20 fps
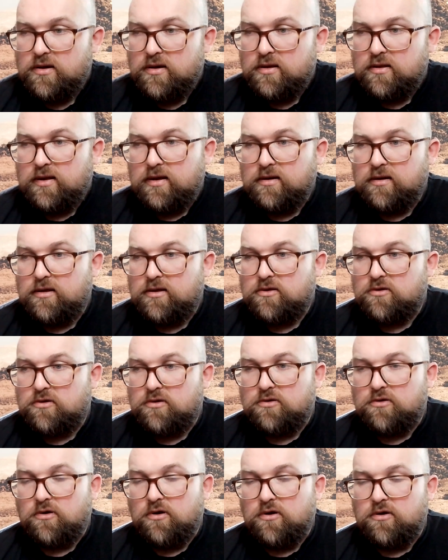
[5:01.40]
then he's
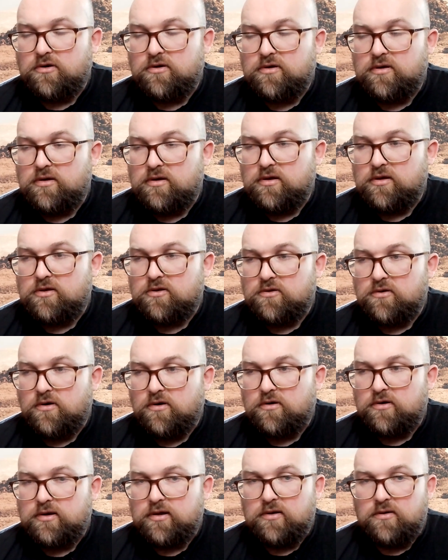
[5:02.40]
talking
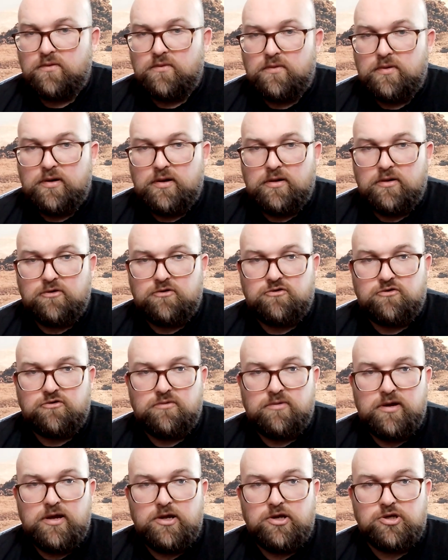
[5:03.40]
real
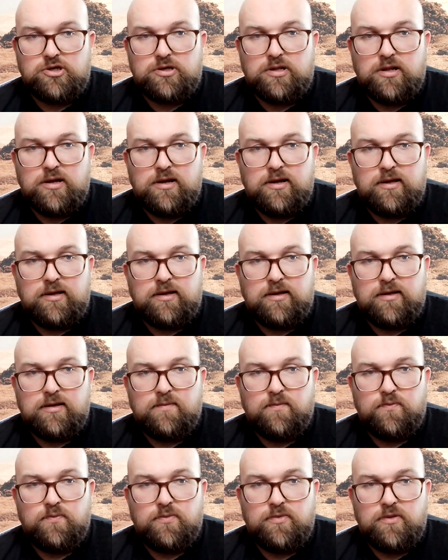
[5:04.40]
strange, like
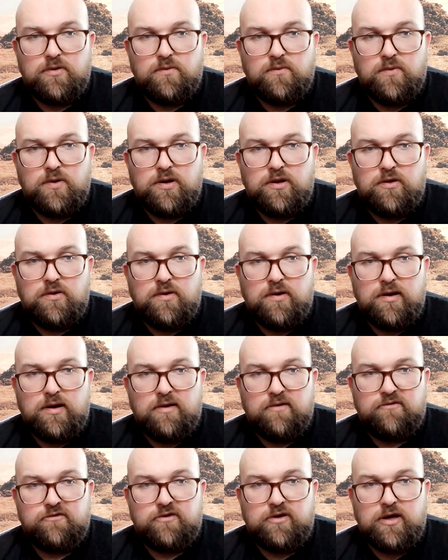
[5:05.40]
when you
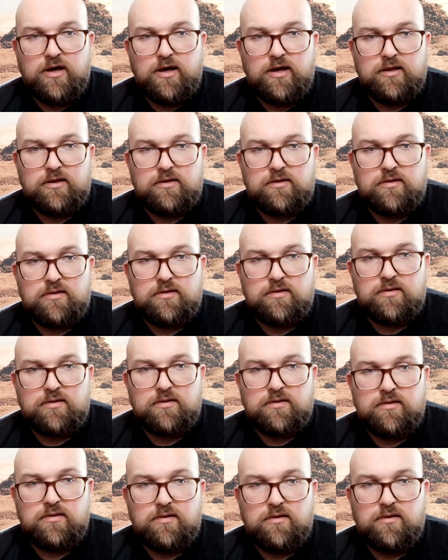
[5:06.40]
have cats,
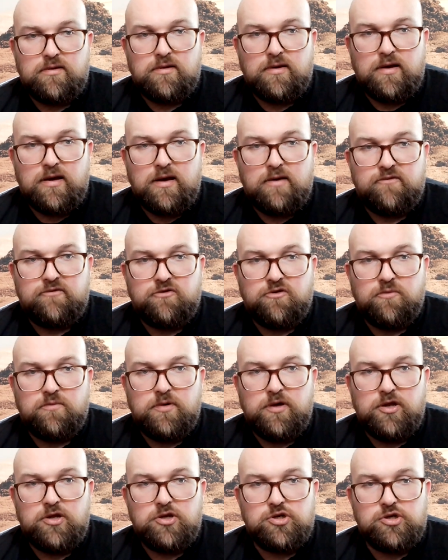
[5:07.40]
you have to
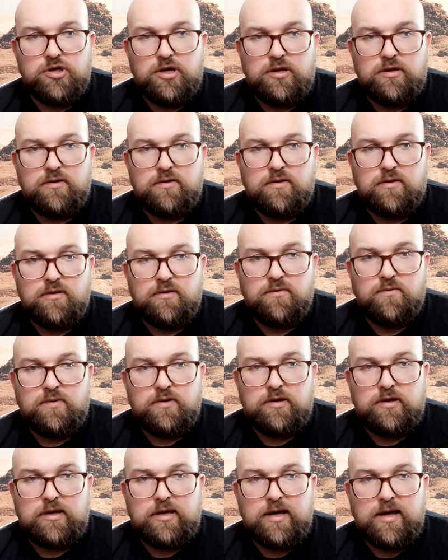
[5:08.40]
be gentle with
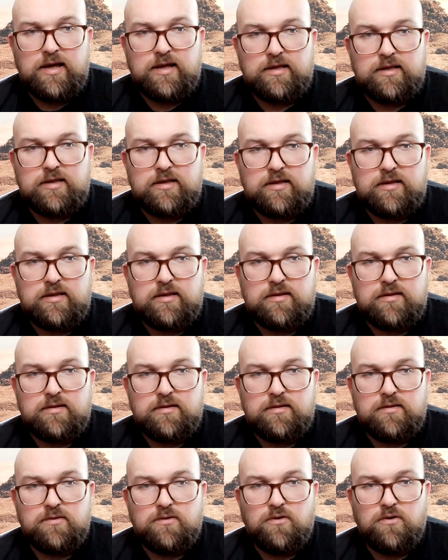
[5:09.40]
cats,
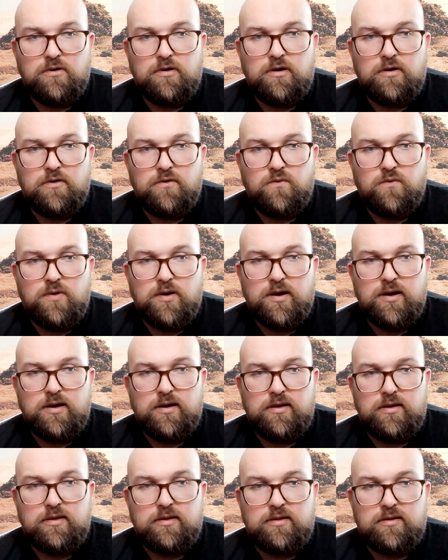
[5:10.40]
or
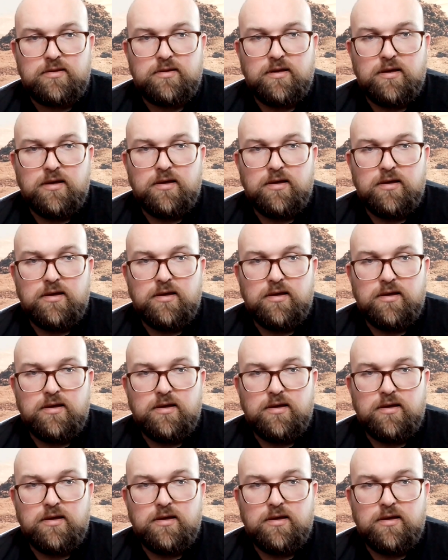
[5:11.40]
otherwise